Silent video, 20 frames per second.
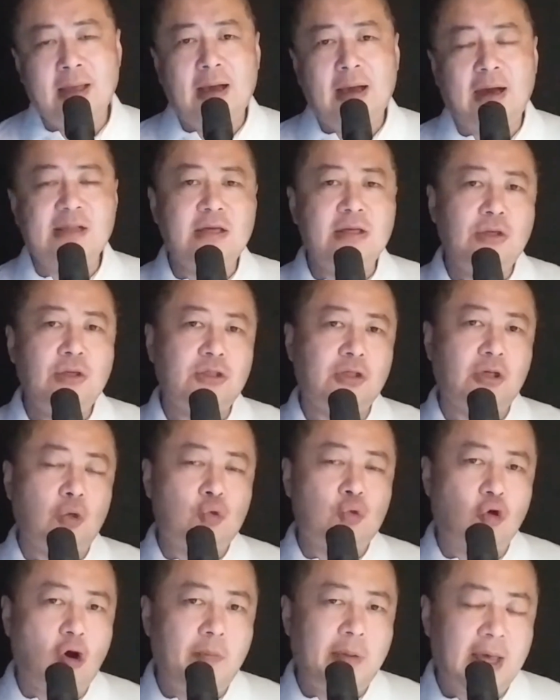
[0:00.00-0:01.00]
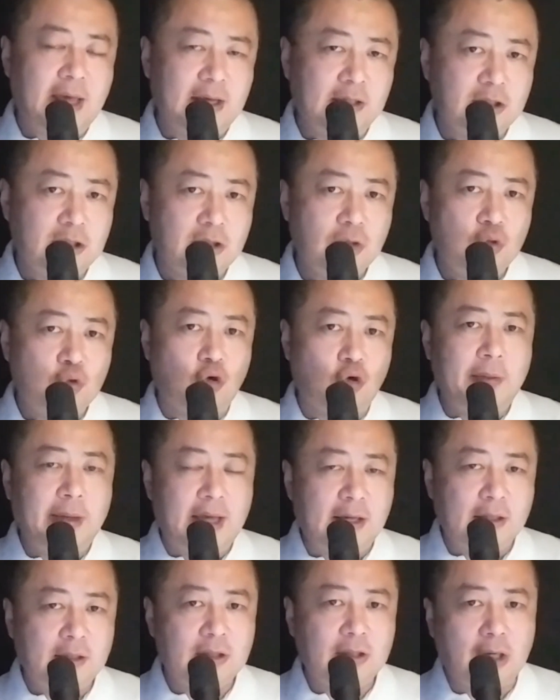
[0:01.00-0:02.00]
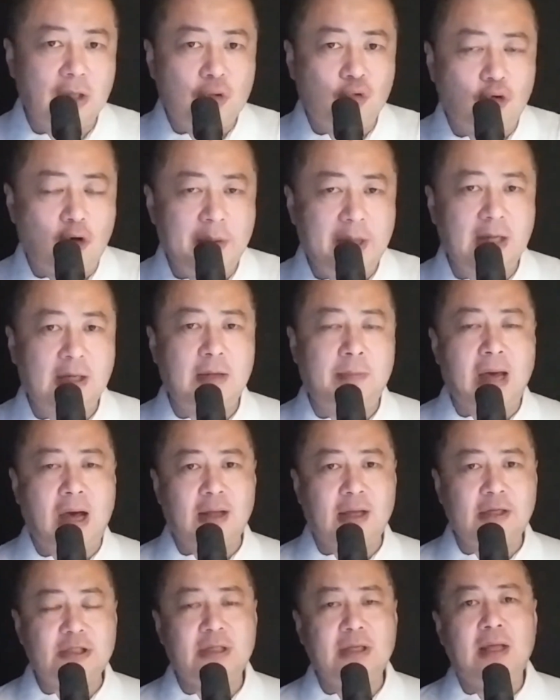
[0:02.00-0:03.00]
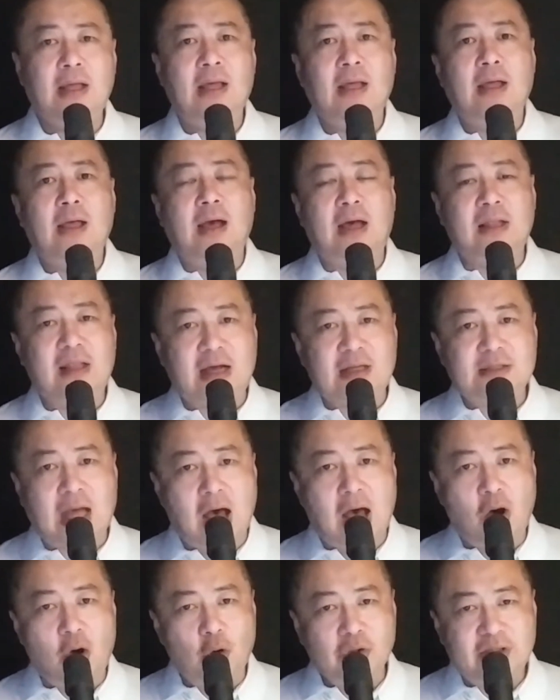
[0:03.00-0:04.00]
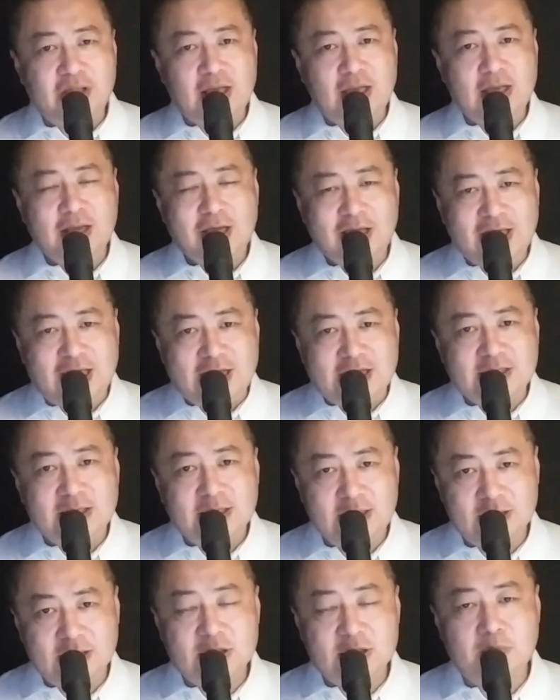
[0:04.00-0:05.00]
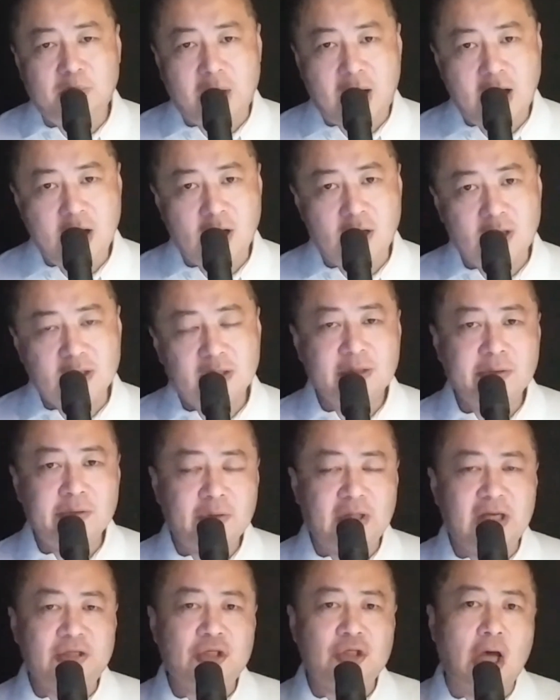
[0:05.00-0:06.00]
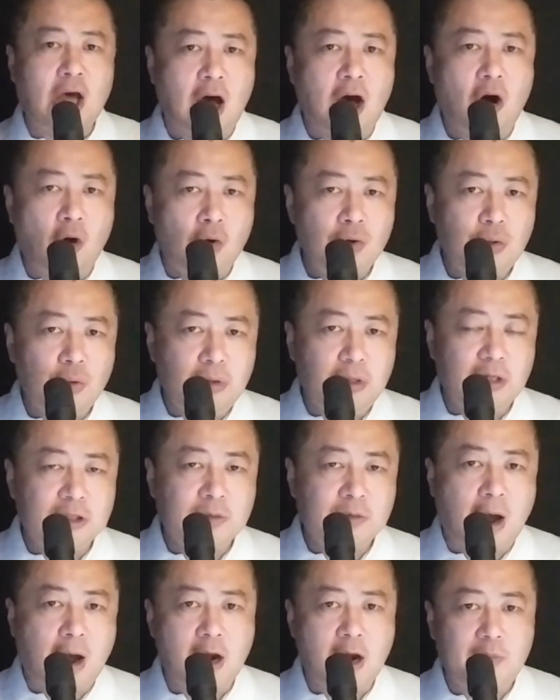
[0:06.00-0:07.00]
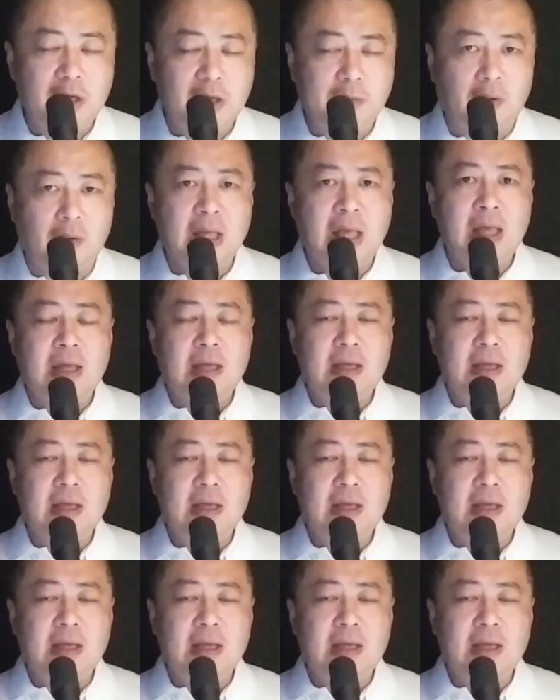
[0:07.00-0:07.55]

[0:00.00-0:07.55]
And then you're just going to drop hint about it. And that's how they get inspired. This is how you inspire people.